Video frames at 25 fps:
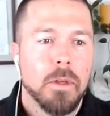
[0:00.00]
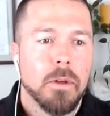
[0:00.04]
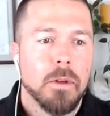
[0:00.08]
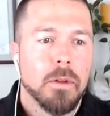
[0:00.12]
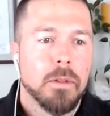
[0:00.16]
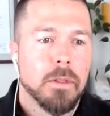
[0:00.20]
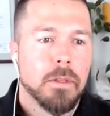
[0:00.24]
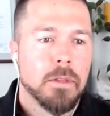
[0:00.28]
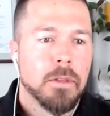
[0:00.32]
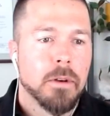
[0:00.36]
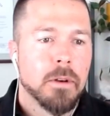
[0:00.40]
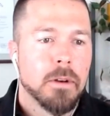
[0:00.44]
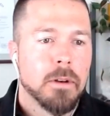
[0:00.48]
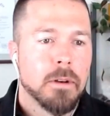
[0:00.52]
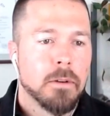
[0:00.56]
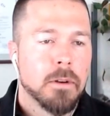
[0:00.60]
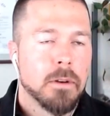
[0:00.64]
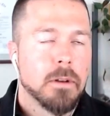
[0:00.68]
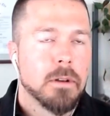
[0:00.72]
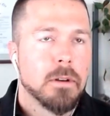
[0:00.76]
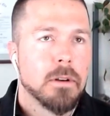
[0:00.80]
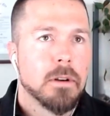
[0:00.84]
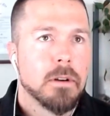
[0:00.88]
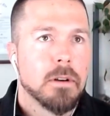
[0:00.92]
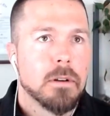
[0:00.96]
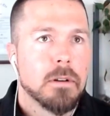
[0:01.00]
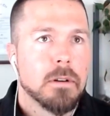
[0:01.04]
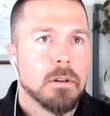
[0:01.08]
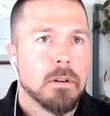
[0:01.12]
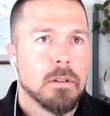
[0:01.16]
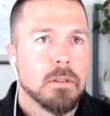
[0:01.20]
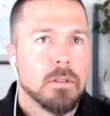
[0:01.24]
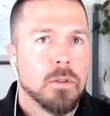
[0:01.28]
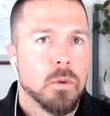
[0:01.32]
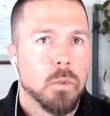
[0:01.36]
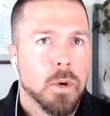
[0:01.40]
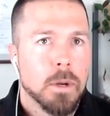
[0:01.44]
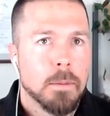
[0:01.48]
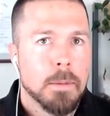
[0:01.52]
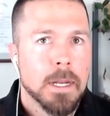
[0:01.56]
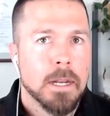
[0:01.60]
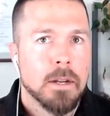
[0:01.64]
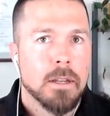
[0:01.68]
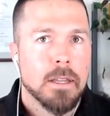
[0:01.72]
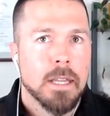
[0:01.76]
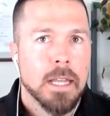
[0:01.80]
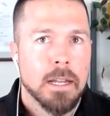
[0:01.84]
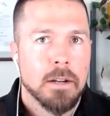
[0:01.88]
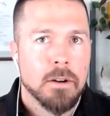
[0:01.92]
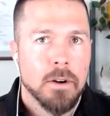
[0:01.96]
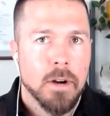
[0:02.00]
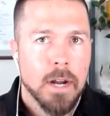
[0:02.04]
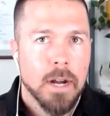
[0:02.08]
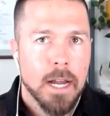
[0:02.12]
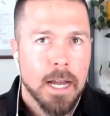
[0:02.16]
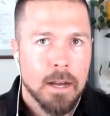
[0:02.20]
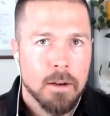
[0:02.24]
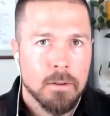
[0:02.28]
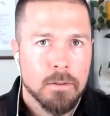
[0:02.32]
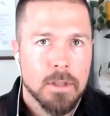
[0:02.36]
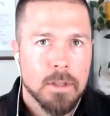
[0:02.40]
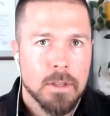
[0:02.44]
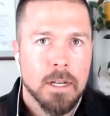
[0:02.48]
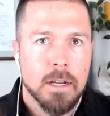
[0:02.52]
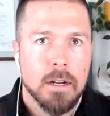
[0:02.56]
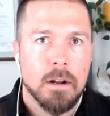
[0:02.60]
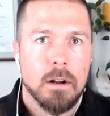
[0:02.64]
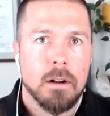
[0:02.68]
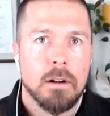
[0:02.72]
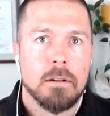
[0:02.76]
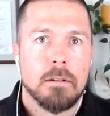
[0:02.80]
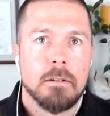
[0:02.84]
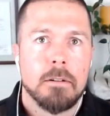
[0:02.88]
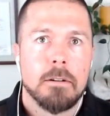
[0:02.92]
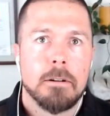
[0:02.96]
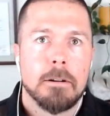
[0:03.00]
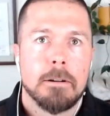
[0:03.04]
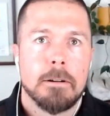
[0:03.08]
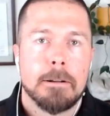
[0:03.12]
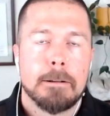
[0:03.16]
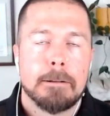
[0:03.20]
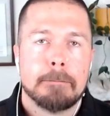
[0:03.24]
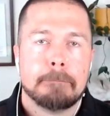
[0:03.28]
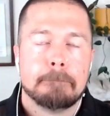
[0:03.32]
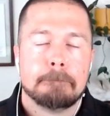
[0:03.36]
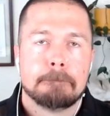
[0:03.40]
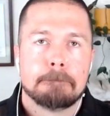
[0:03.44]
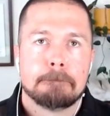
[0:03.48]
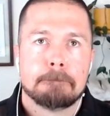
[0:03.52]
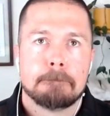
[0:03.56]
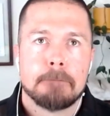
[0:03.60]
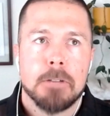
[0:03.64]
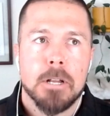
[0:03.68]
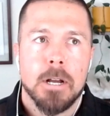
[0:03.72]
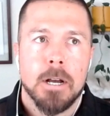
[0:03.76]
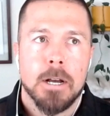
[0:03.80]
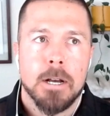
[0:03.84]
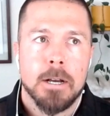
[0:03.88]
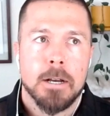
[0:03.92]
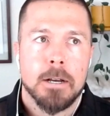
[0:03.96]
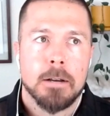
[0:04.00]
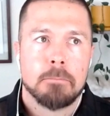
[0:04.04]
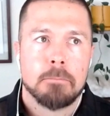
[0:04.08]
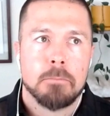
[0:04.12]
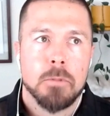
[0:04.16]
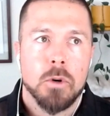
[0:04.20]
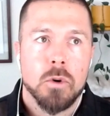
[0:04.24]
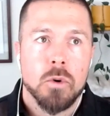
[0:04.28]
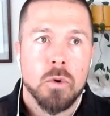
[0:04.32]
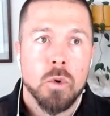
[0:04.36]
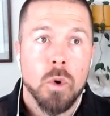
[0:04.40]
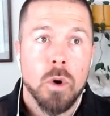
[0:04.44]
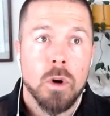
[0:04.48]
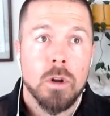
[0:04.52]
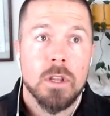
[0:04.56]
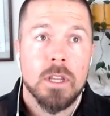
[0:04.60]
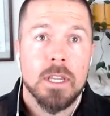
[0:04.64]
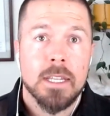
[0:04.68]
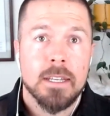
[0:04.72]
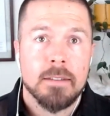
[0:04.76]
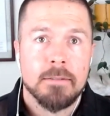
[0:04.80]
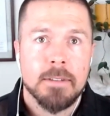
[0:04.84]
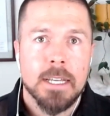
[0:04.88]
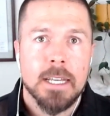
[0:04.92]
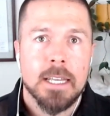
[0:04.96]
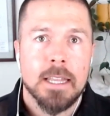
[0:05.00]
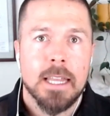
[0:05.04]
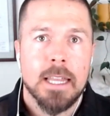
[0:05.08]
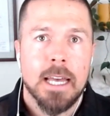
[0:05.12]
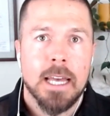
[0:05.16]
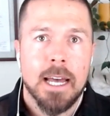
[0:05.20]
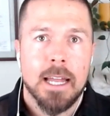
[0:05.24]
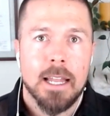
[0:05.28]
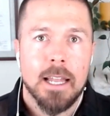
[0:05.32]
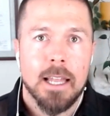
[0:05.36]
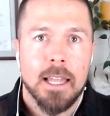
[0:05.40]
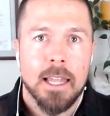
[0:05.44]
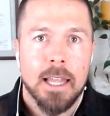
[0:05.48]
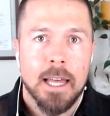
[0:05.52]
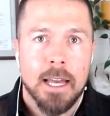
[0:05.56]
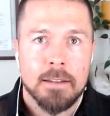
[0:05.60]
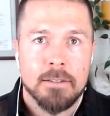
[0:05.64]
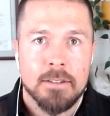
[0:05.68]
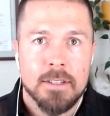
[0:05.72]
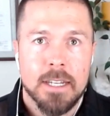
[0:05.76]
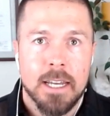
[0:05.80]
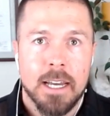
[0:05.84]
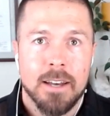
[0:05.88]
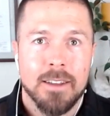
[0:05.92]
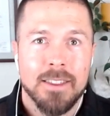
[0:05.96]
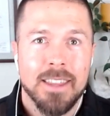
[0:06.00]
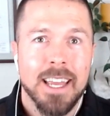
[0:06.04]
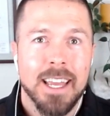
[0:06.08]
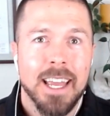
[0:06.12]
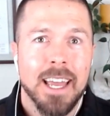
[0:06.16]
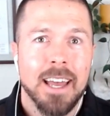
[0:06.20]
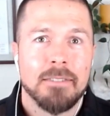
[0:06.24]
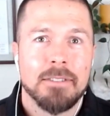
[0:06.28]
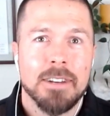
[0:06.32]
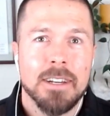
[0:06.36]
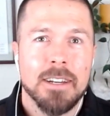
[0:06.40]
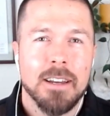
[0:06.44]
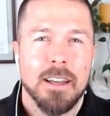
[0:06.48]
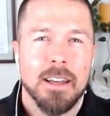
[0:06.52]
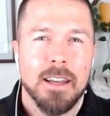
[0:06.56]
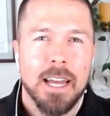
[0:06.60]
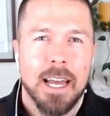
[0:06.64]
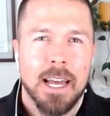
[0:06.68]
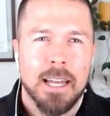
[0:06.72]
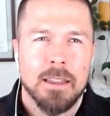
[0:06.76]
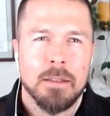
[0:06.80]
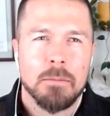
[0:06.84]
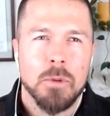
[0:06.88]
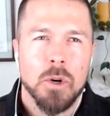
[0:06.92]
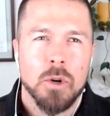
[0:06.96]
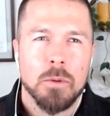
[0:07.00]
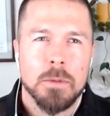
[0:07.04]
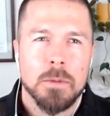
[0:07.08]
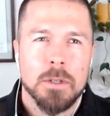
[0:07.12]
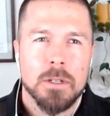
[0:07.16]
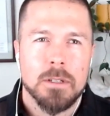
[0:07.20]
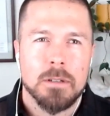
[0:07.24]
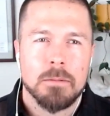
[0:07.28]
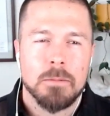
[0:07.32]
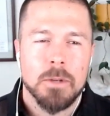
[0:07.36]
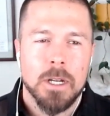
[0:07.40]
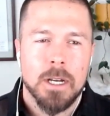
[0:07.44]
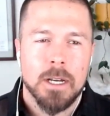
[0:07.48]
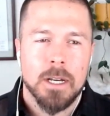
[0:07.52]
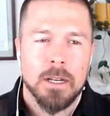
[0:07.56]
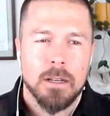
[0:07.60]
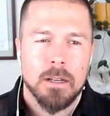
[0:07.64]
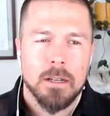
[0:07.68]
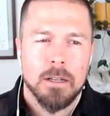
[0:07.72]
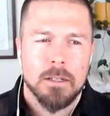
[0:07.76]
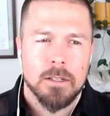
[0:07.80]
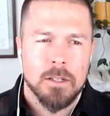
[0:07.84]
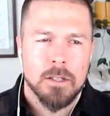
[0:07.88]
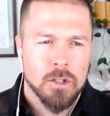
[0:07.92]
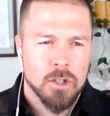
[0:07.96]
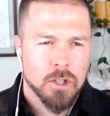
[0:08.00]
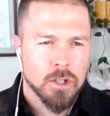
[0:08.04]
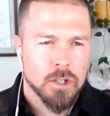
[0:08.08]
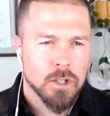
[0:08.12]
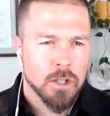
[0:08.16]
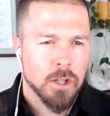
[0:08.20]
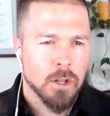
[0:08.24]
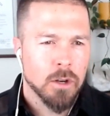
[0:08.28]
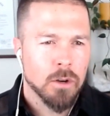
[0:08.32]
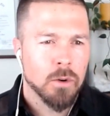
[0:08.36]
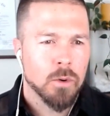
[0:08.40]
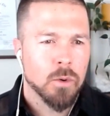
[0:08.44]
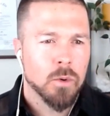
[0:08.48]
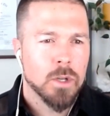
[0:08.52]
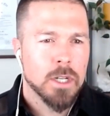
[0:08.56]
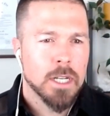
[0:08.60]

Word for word: the the the women that are out there uh, who are living that lifestyle, they haven't had the moment to be uh, to slow